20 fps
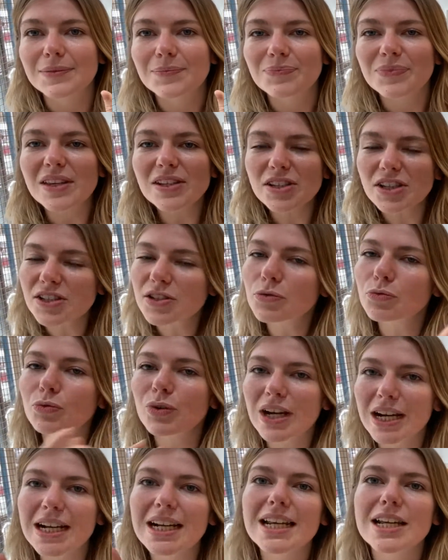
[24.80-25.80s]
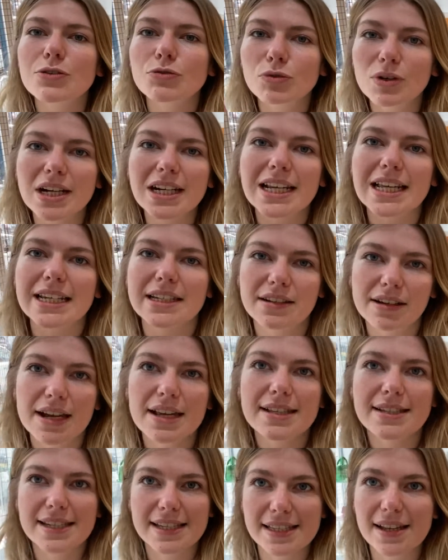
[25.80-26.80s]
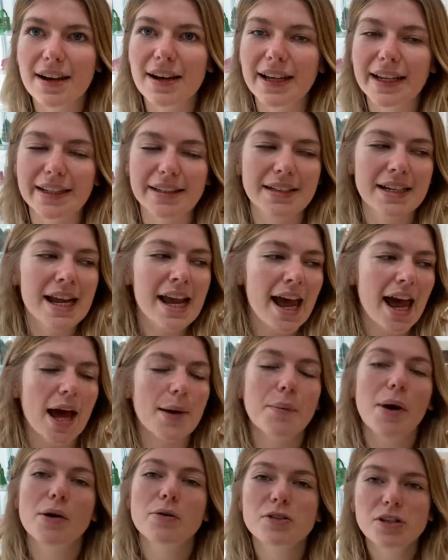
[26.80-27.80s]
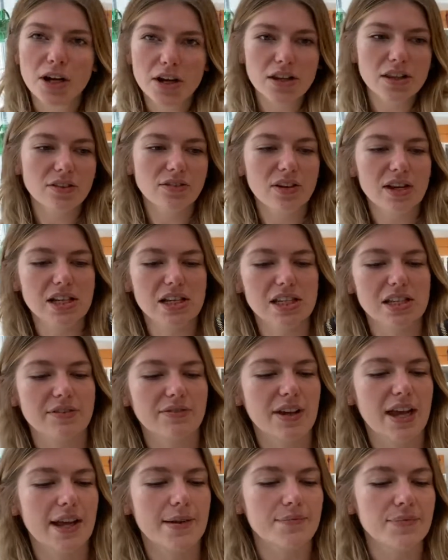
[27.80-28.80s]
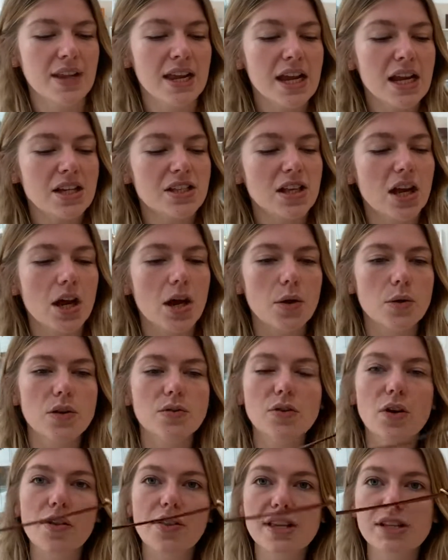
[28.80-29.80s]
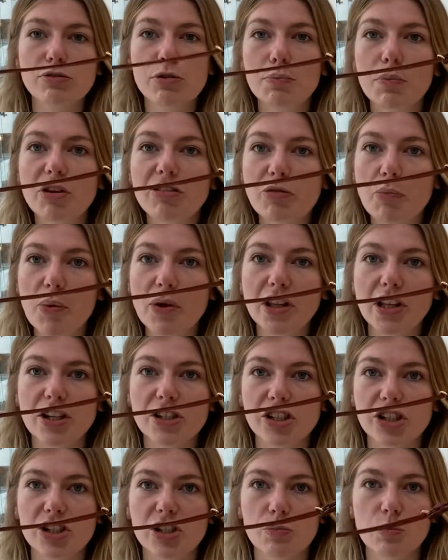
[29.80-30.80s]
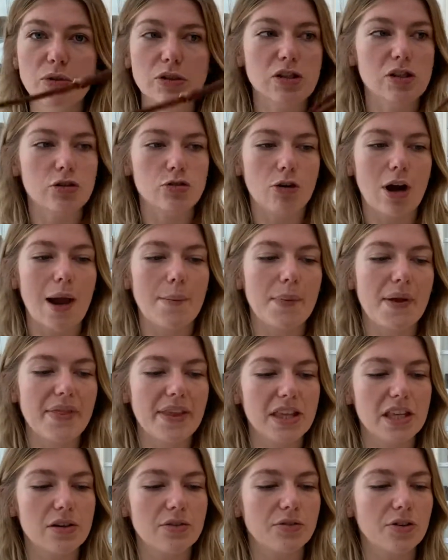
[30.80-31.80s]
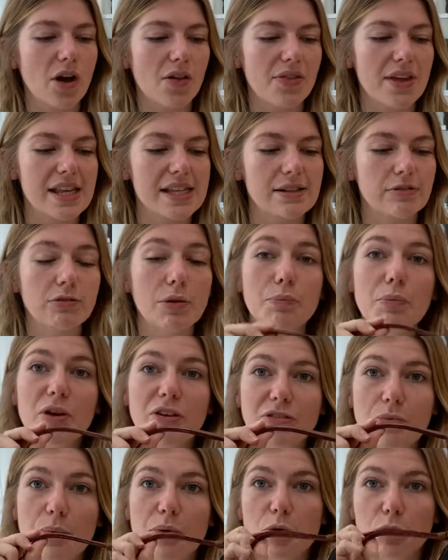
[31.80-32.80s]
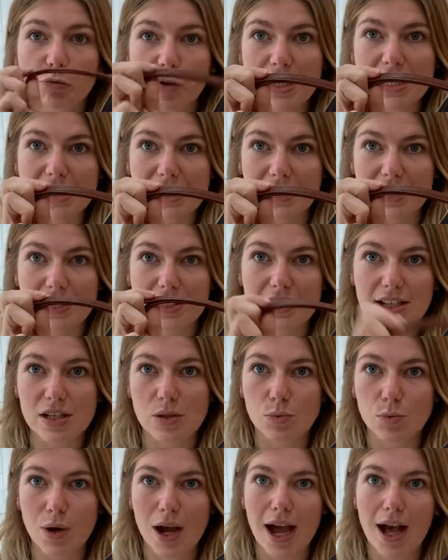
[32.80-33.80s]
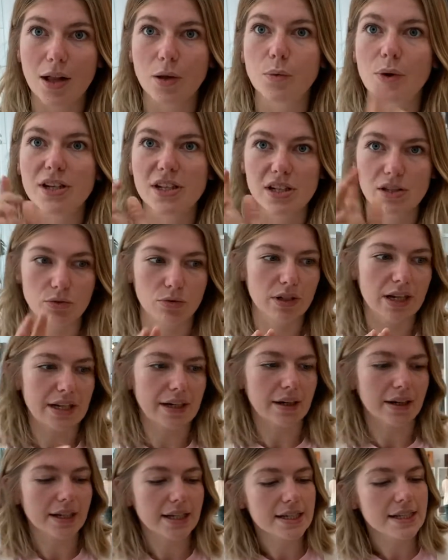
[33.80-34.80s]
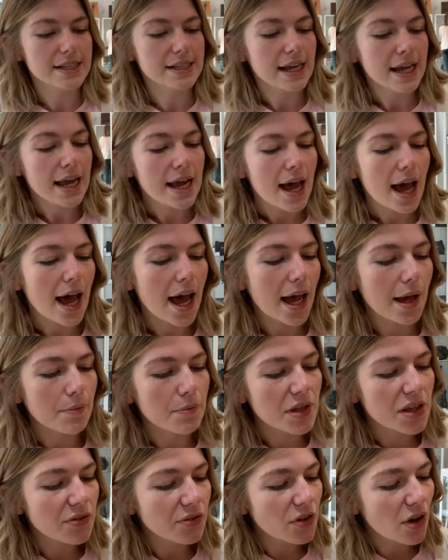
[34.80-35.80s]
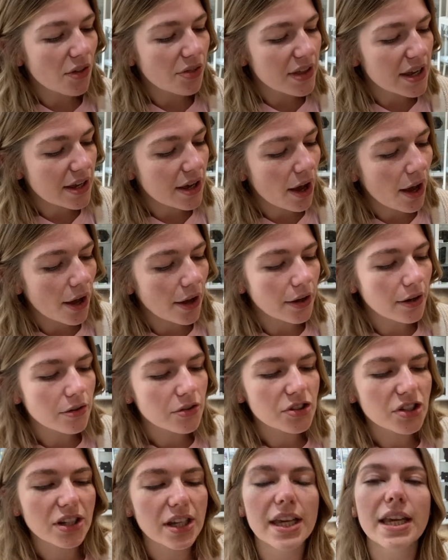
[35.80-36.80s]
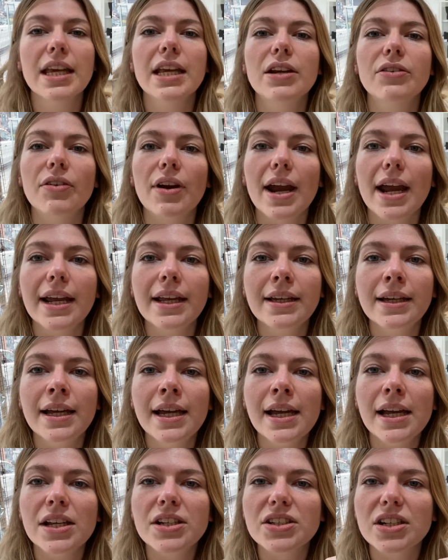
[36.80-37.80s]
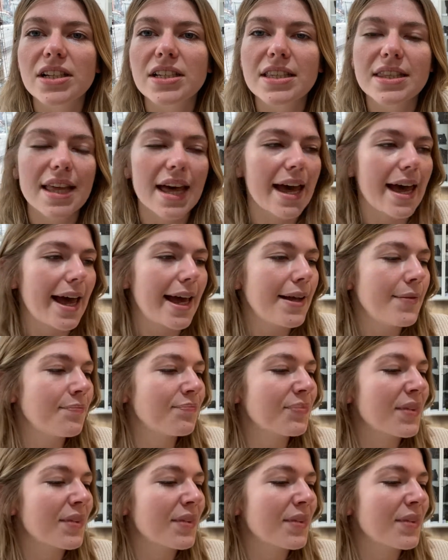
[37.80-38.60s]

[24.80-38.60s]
It's just a really, really nice design. I'll show you the features of it. So you've got this removable adjustable strap and then you've got this removable wristlet as well, which is really nice. You've got the Coach keyring just there.